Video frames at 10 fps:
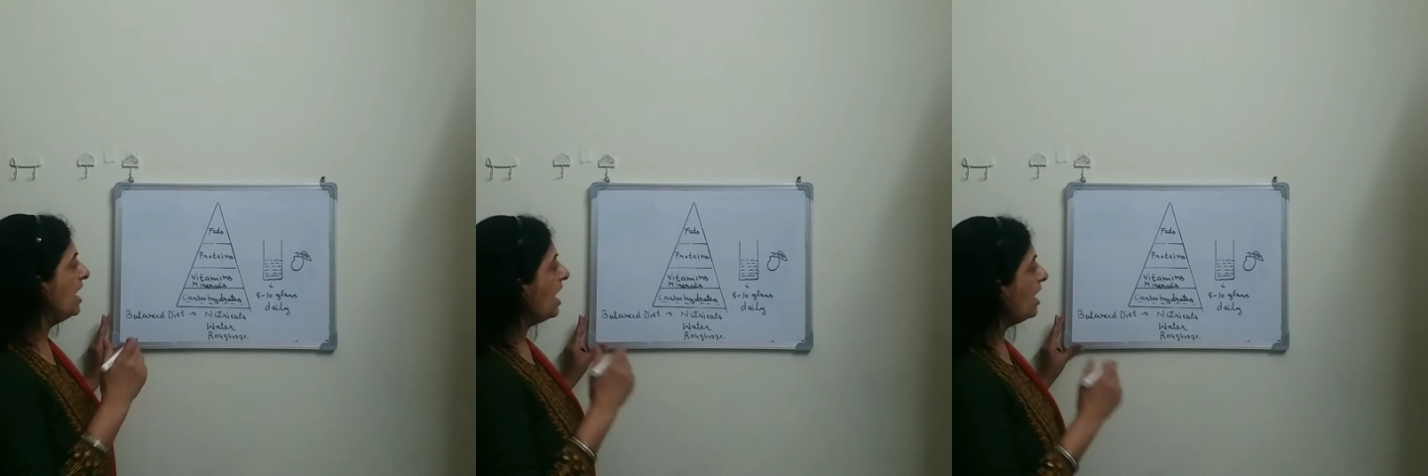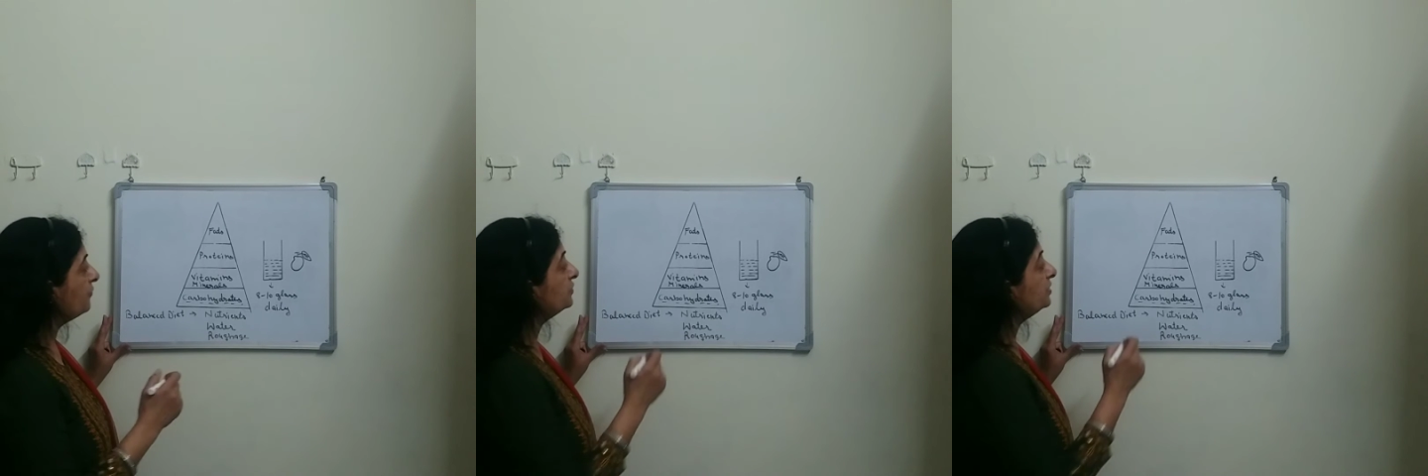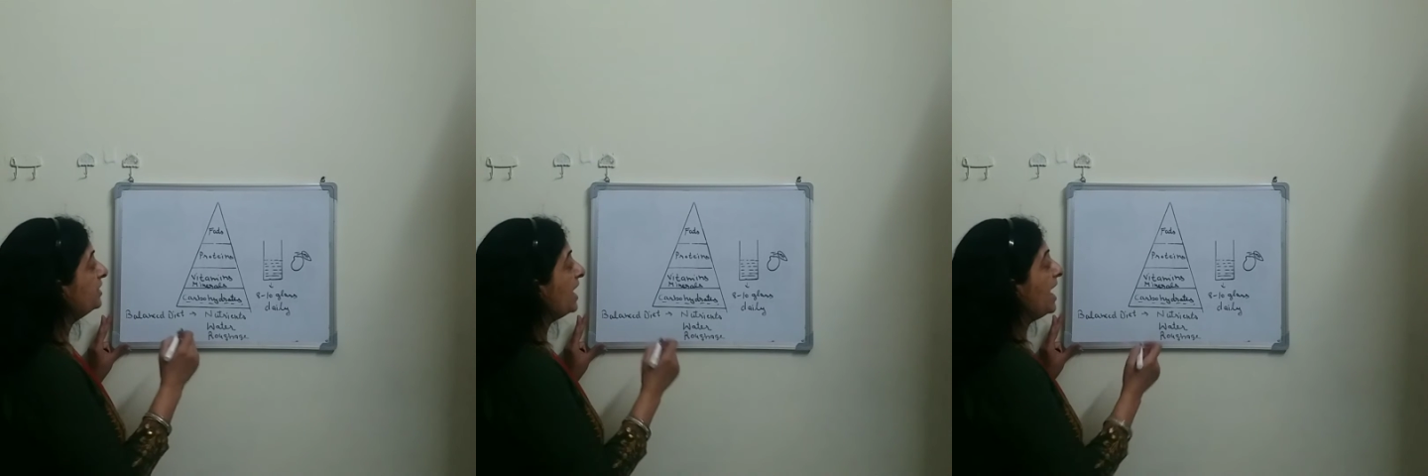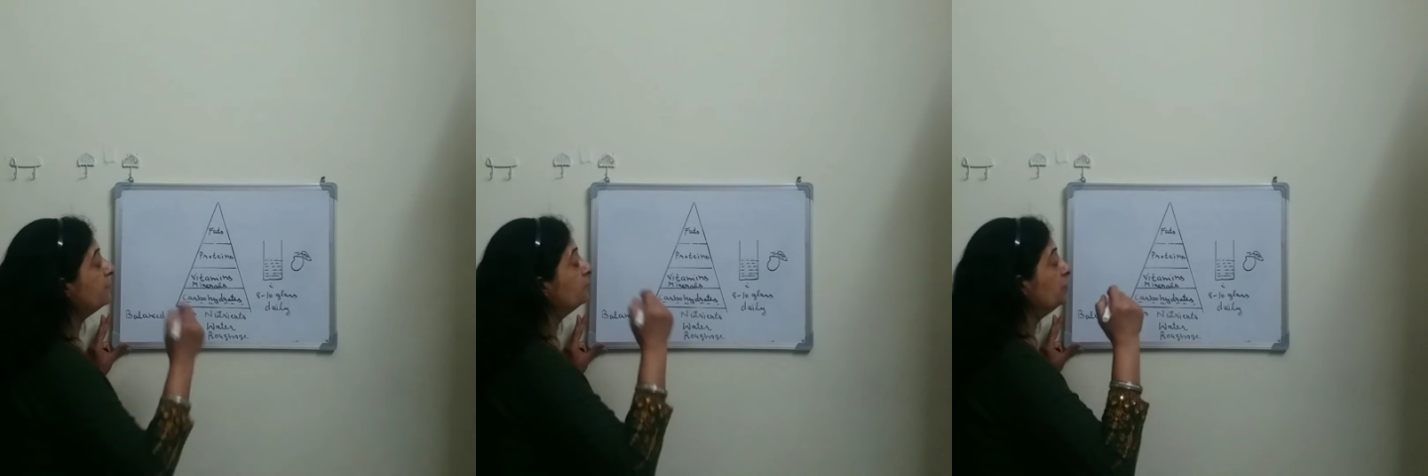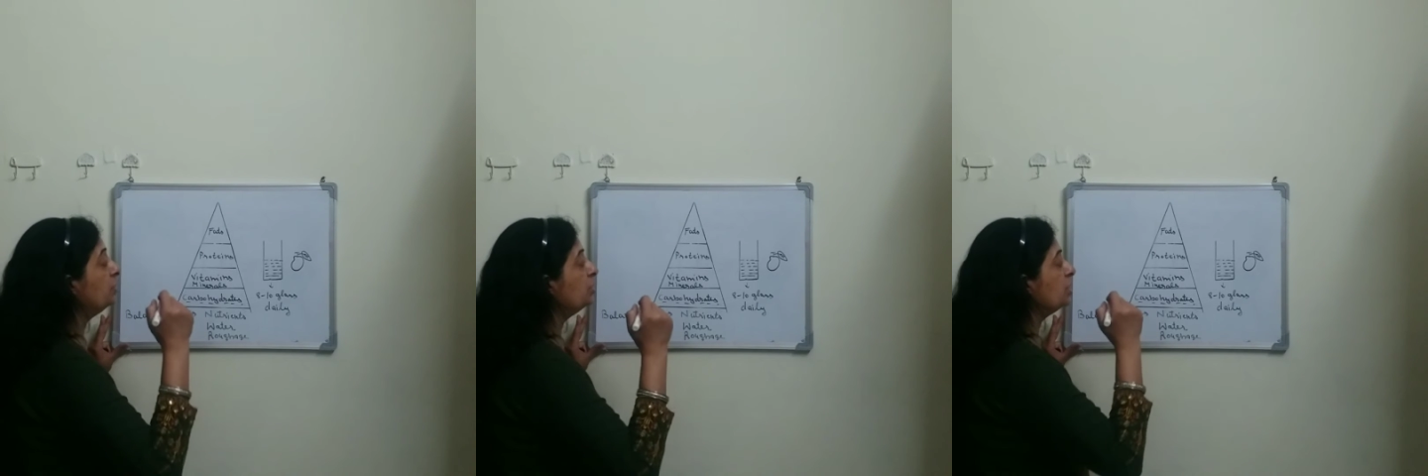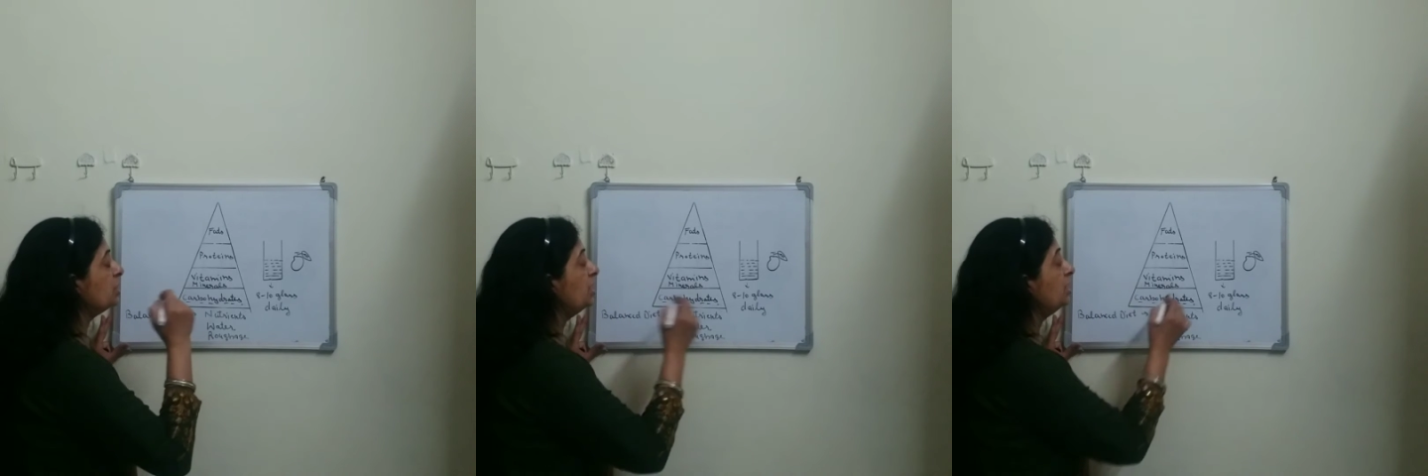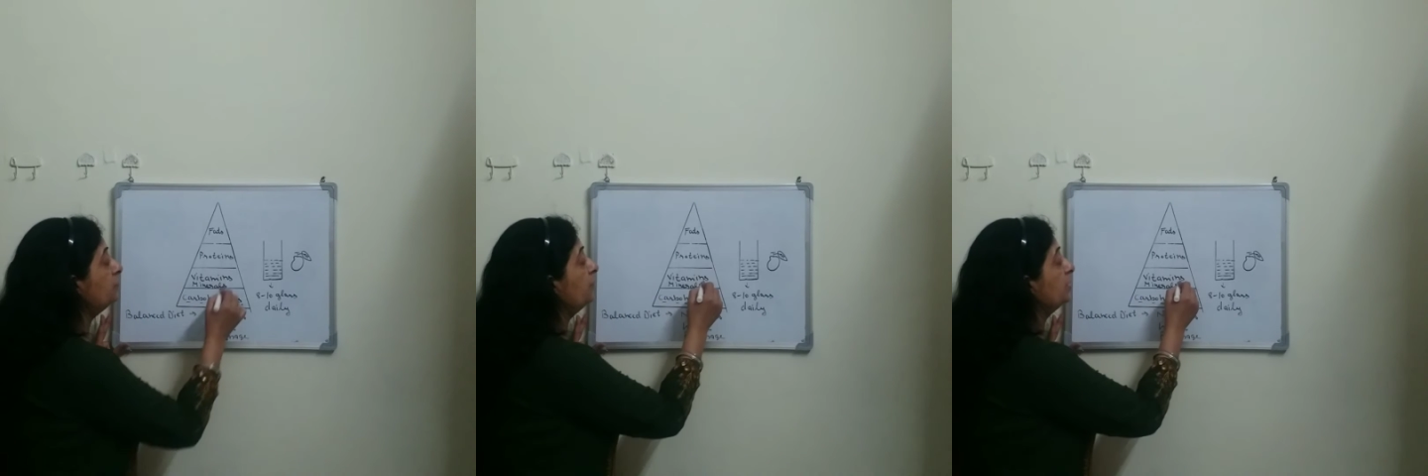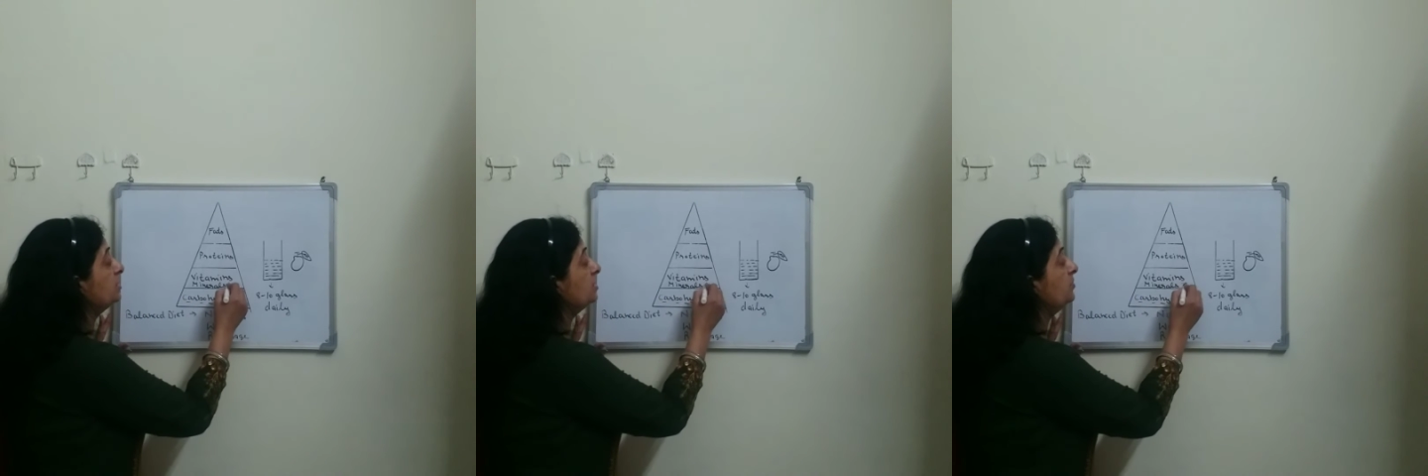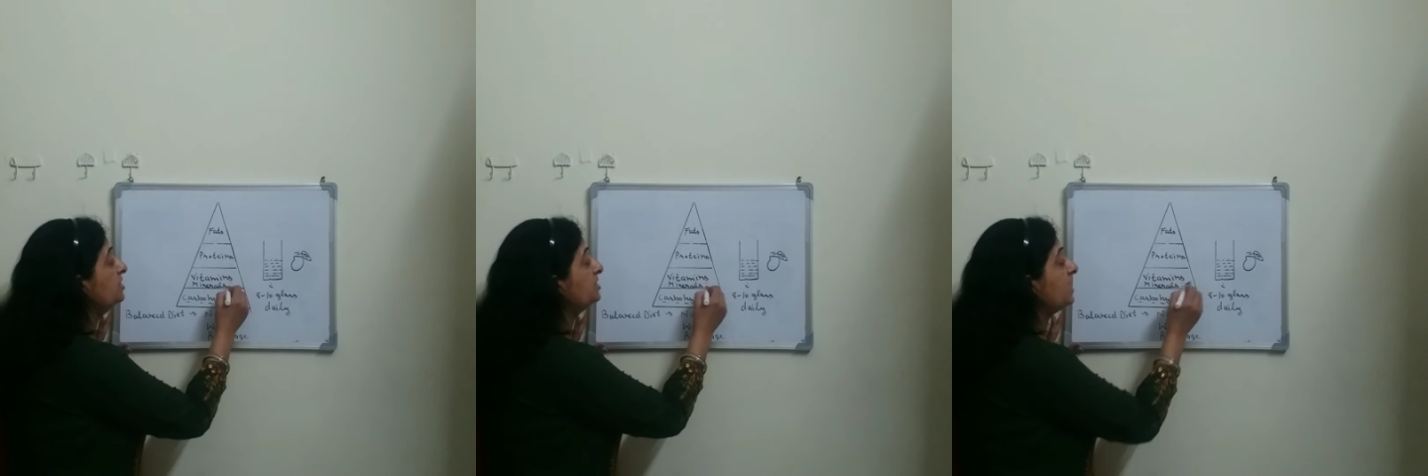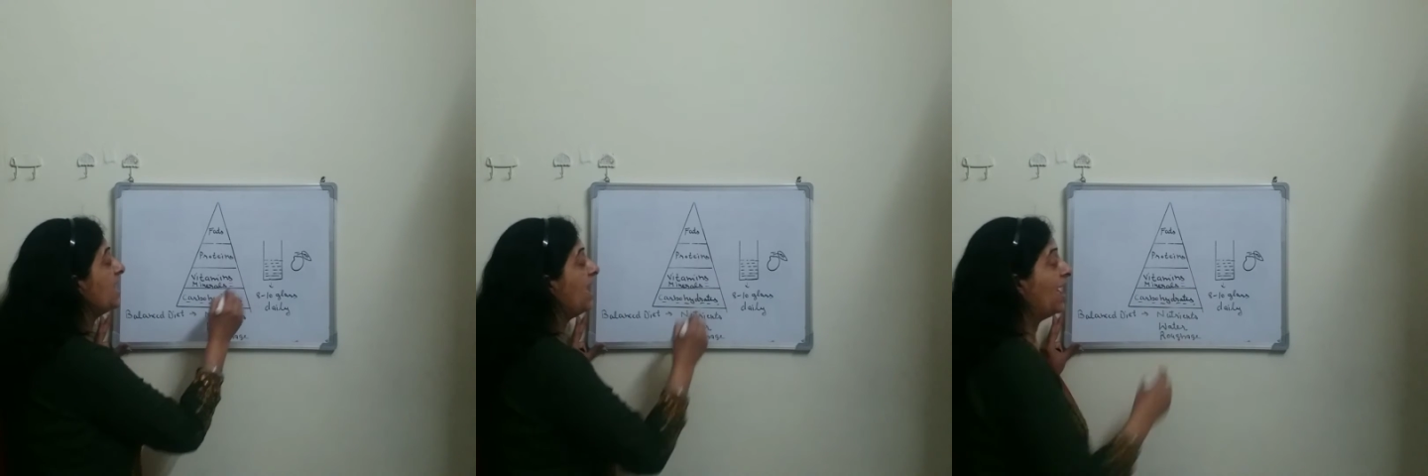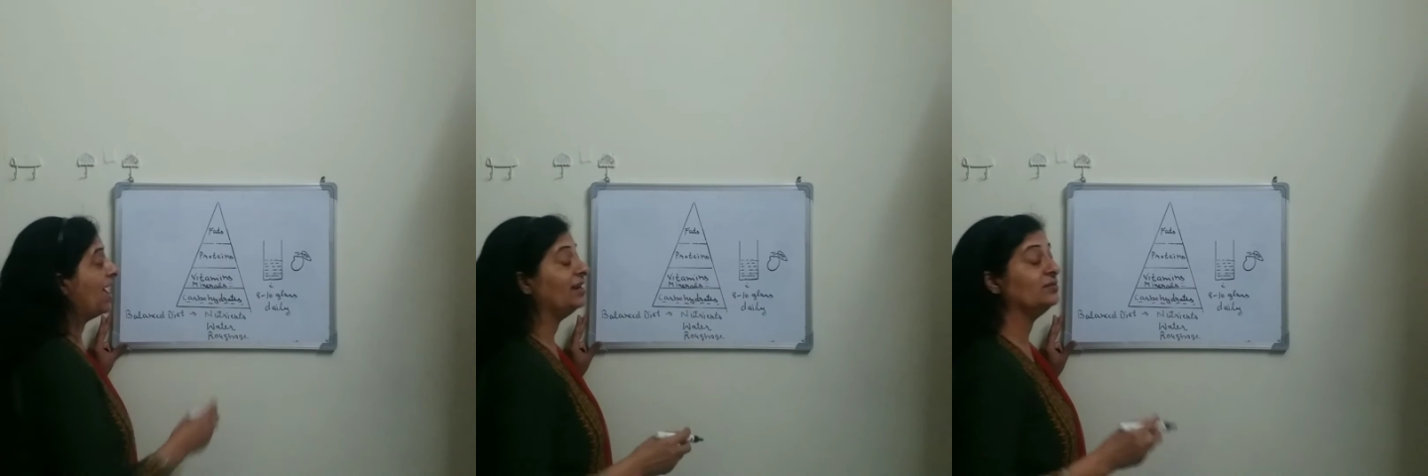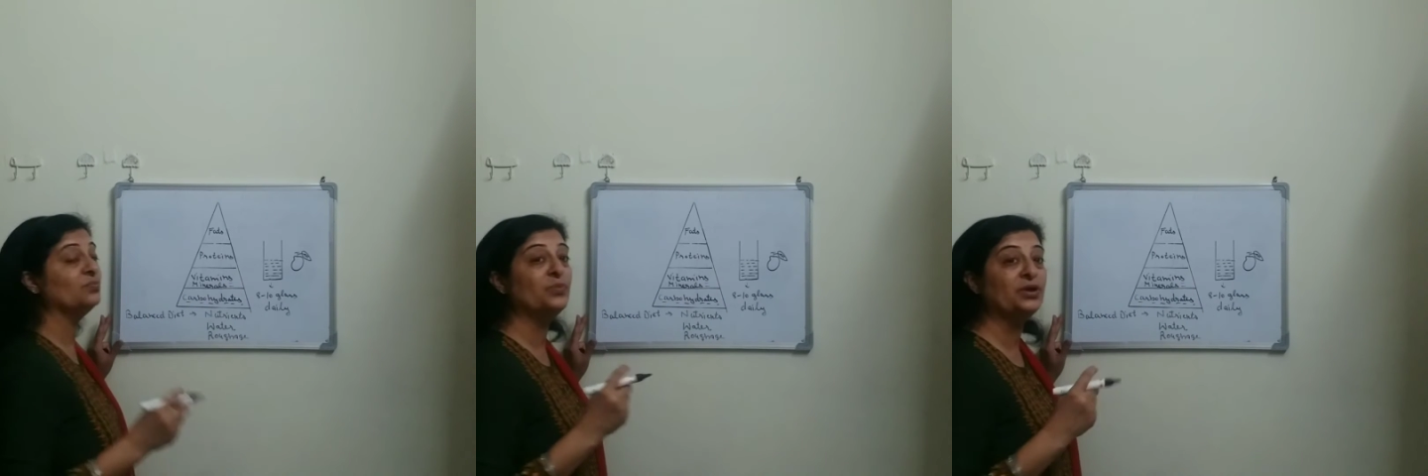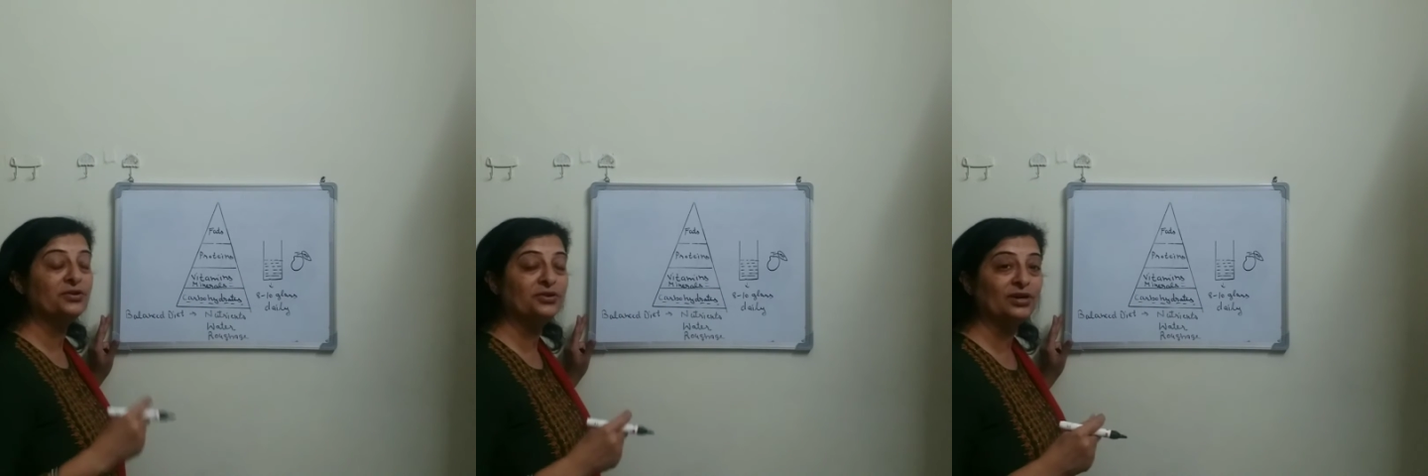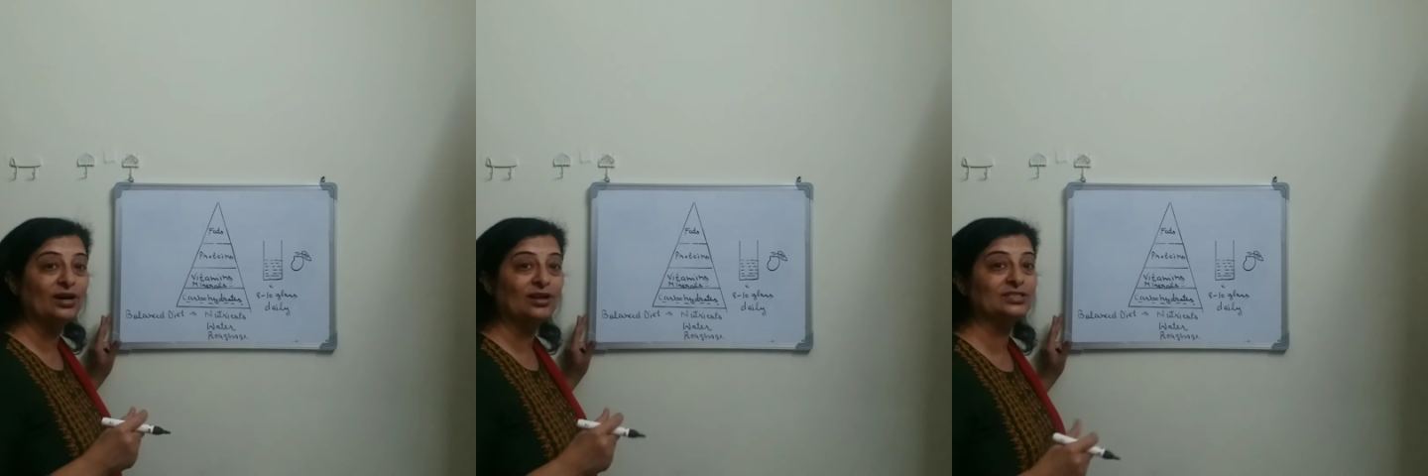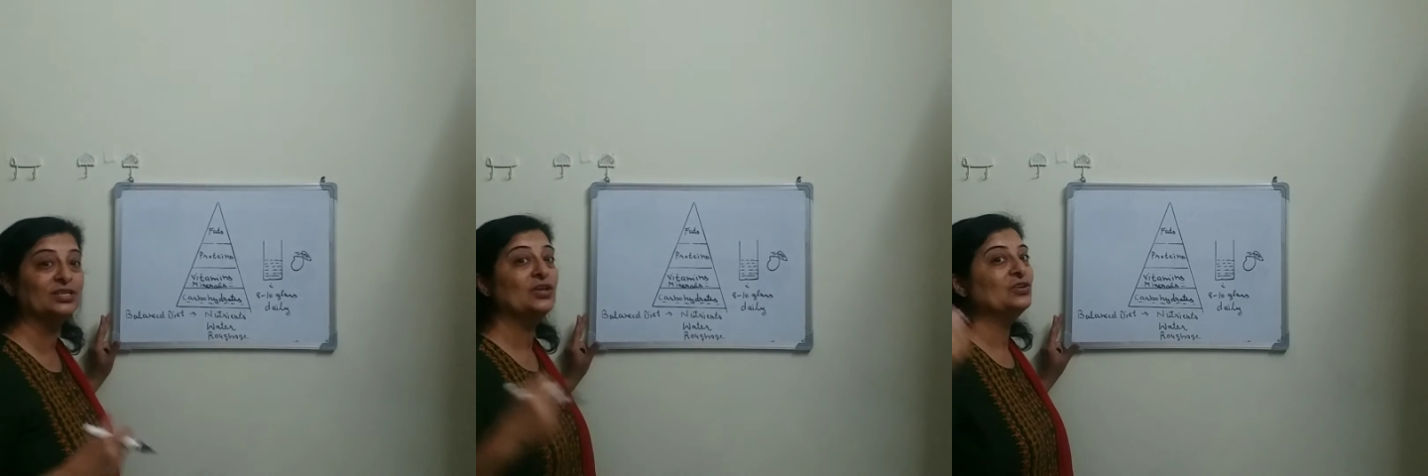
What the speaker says: After that, we need vitamins and minerals